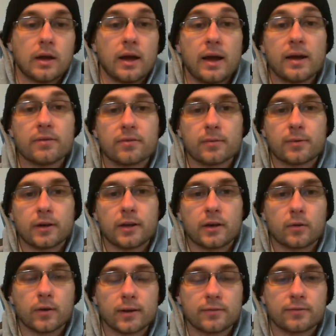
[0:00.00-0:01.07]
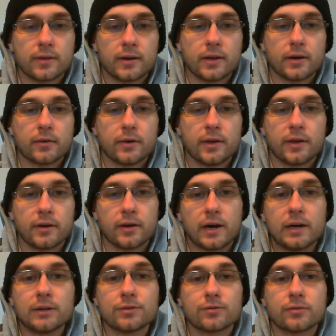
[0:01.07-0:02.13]
Hey everybody, quick video here.
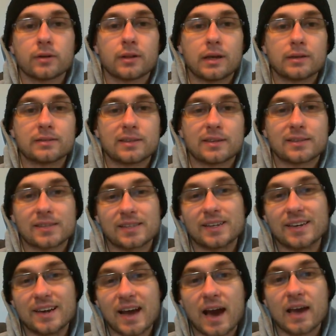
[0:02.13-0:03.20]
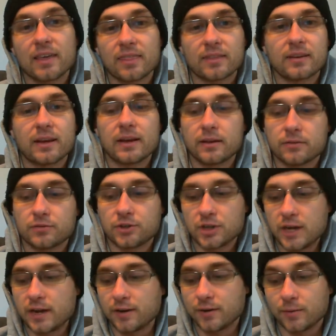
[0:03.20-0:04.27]
I just realized that it's the 9th day of
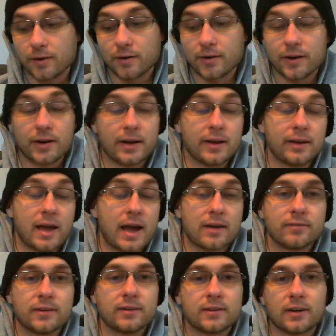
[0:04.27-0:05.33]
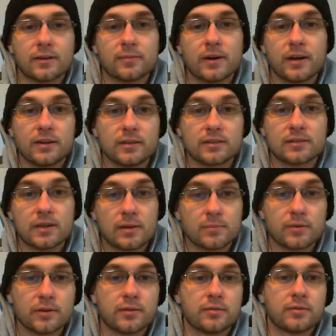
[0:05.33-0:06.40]
January and I haven't done my
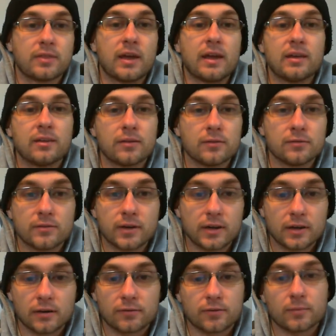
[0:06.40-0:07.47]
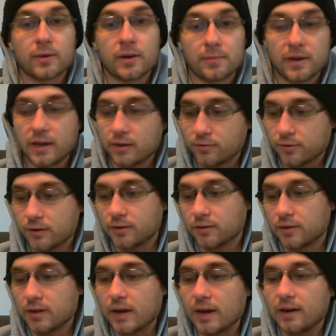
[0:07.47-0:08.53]
December thank you video for my
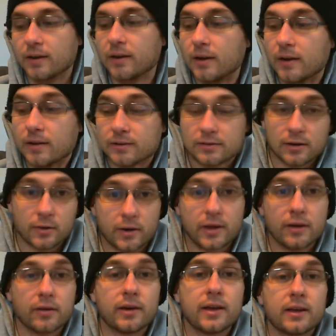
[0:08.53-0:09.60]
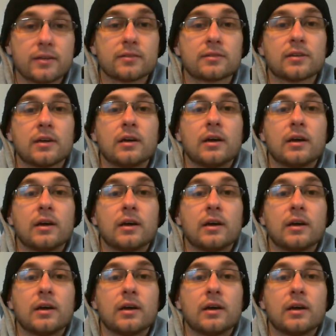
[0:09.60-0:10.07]
patrons yet. So here it is,